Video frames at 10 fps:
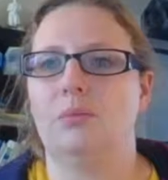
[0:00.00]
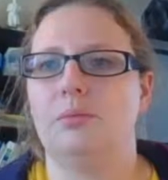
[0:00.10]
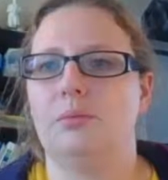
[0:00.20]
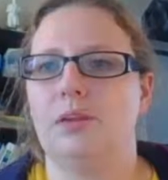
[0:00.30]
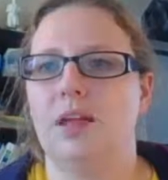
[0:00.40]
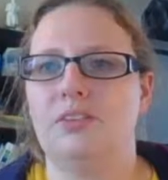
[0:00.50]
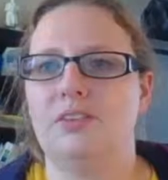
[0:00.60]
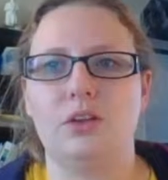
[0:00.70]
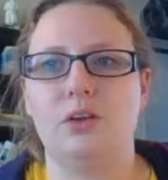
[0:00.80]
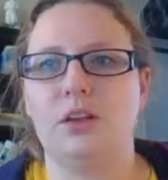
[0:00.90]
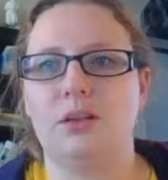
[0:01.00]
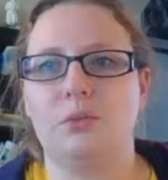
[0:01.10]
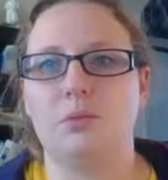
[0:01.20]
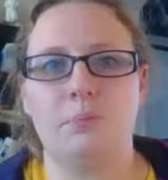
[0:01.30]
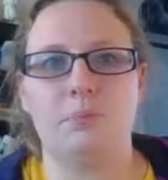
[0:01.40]
Left skew, and
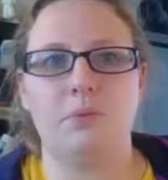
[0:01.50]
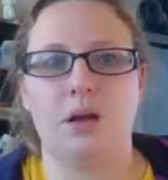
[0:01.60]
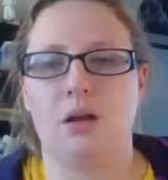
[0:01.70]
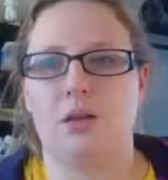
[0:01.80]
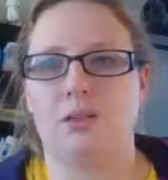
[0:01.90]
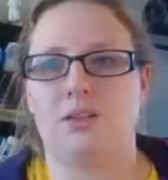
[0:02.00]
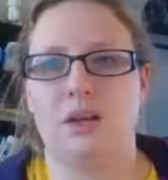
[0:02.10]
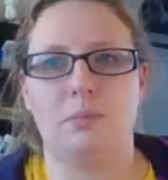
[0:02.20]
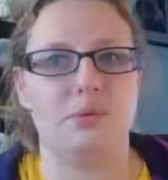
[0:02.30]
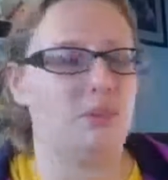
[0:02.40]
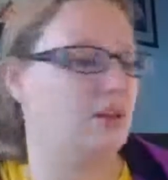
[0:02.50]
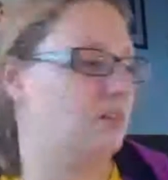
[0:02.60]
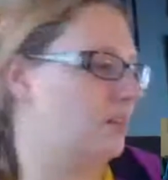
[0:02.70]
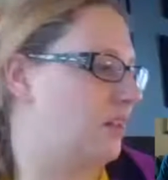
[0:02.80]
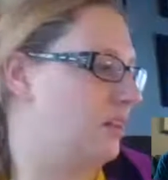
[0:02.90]
the sample
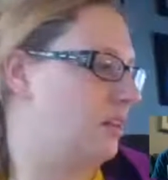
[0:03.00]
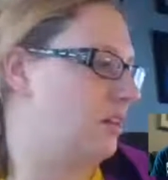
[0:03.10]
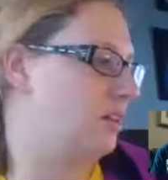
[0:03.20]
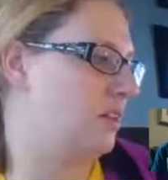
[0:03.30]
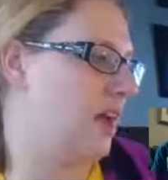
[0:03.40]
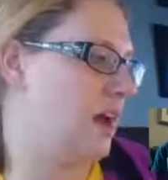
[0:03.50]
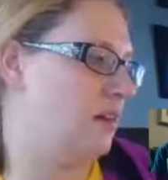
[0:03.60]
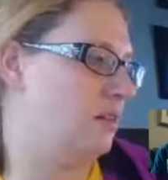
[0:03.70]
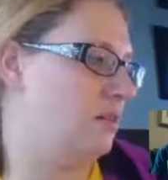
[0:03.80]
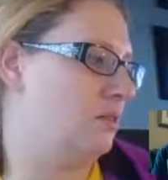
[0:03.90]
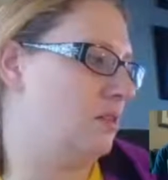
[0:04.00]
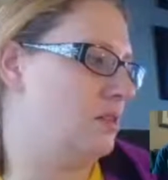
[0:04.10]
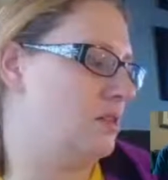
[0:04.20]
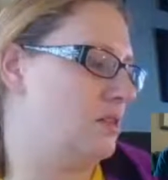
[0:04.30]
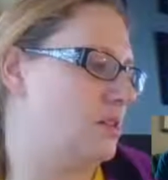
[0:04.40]
size is n,
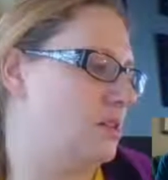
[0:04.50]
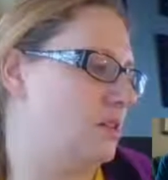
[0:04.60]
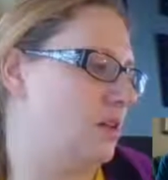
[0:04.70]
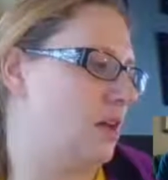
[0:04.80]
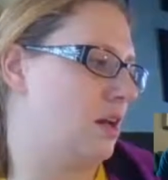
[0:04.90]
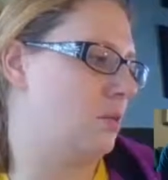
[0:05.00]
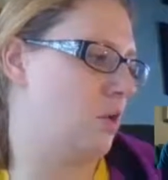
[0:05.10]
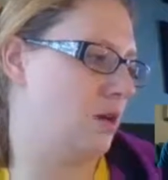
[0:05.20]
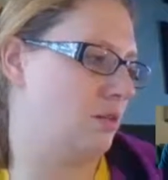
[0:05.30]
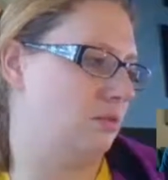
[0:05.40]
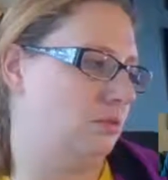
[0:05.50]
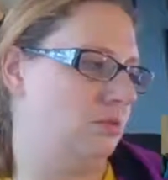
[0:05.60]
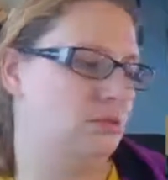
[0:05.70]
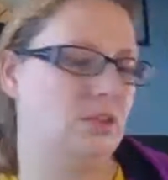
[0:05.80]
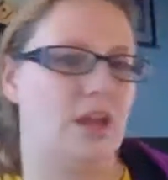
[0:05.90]
is 81.
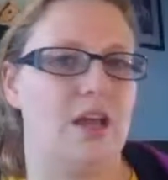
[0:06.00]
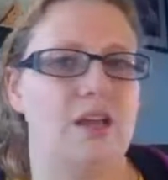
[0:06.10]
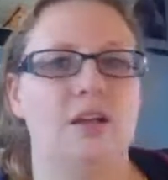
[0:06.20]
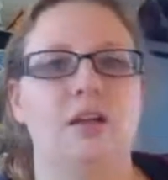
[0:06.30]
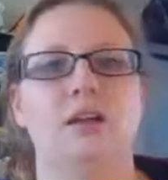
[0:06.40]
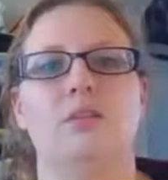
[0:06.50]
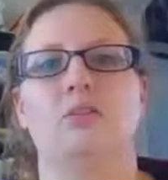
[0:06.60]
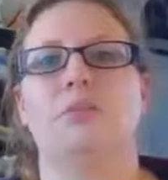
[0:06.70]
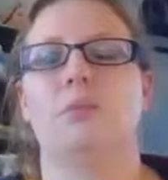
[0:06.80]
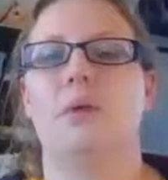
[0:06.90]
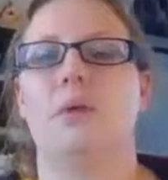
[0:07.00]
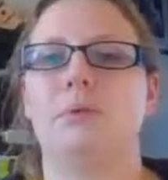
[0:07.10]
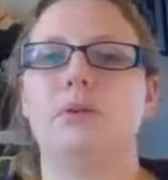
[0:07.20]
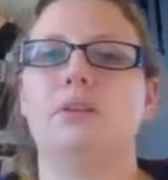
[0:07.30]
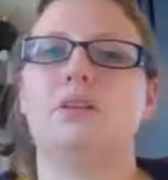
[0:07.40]
Okay.
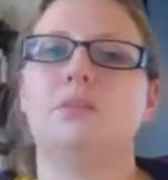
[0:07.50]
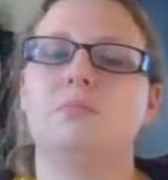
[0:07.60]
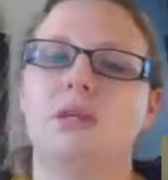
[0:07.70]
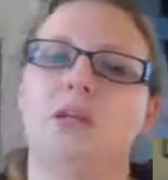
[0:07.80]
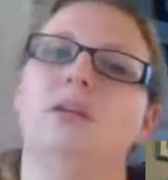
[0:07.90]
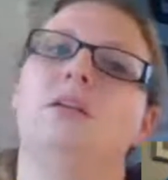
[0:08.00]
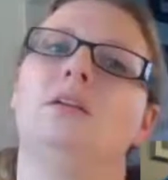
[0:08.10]
Remember that the mean